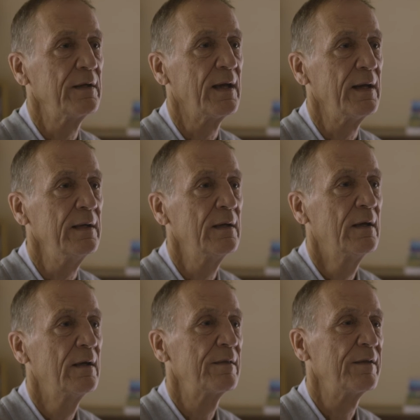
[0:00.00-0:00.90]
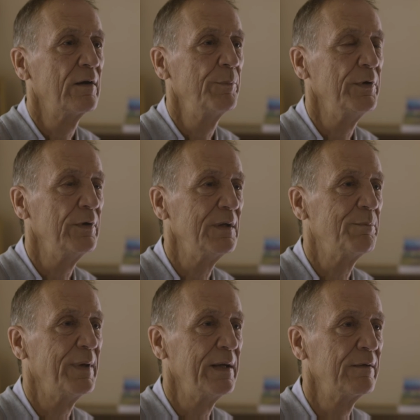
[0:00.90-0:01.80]
to gain
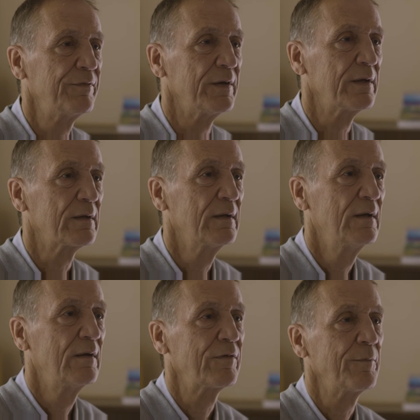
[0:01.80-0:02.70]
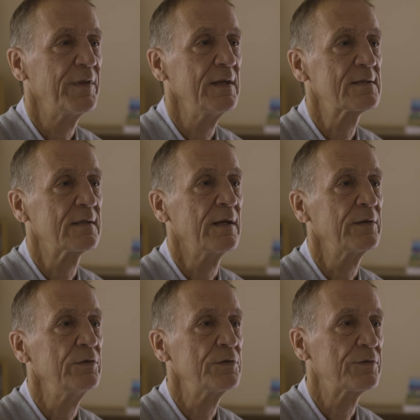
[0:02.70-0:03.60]
therapeutic benefit from things
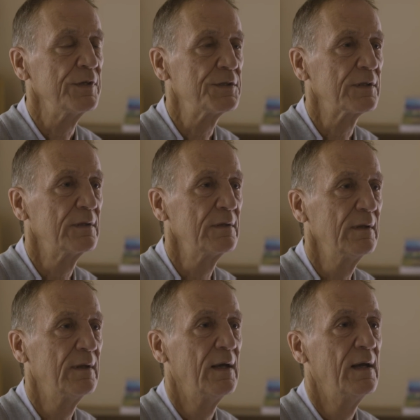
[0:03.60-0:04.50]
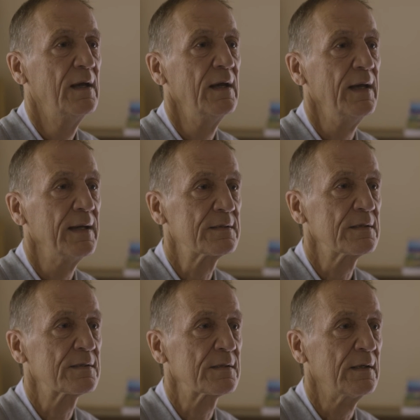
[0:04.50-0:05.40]
like nutrition,
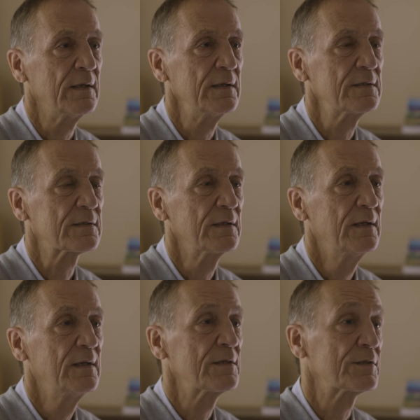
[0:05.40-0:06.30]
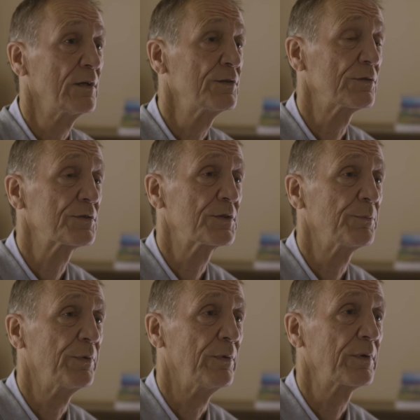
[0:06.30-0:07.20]
exercise, social
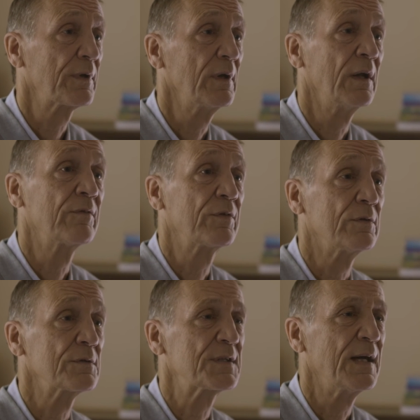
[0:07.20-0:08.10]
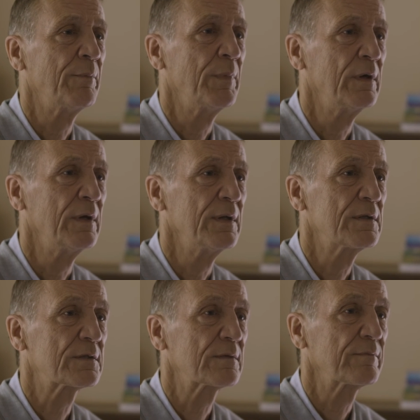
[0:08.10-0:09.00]
support, and of course our
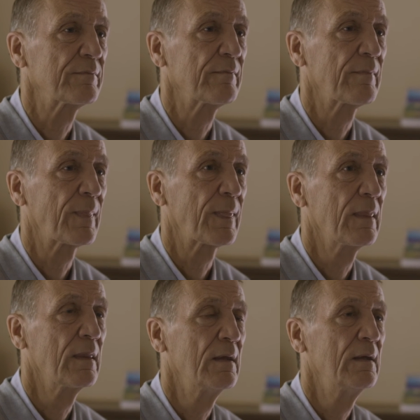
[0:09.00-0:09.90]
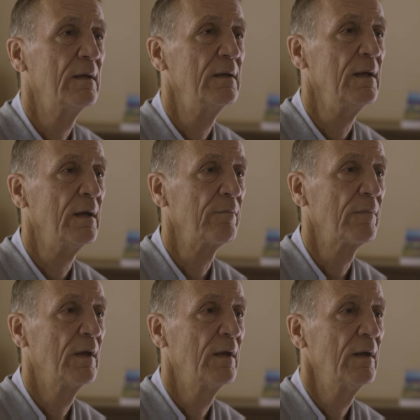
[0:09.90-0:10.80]
minds.
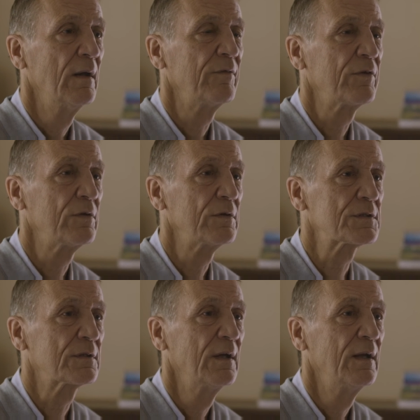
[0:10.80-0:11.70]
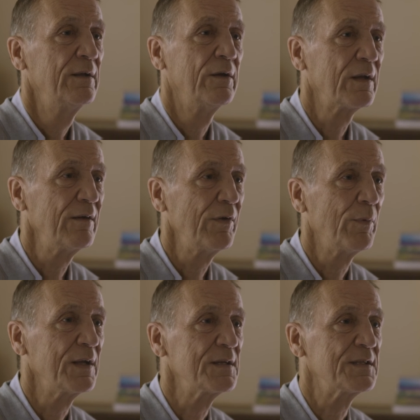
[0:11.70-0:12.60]
Now, of course, not
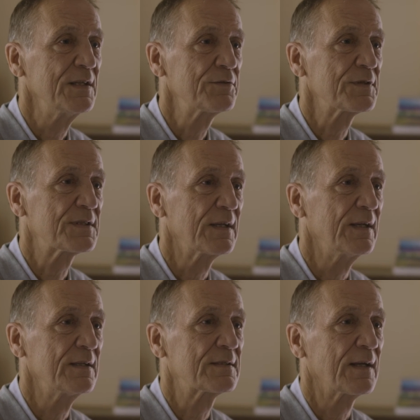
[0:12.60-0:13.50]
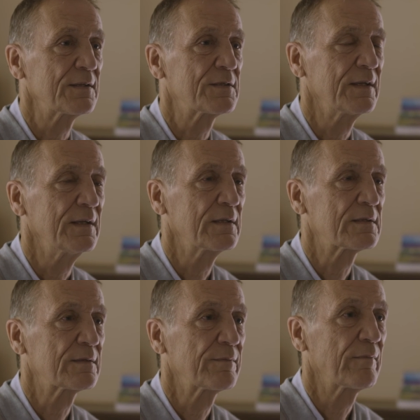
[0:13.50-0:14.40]
everyone is interested in such things.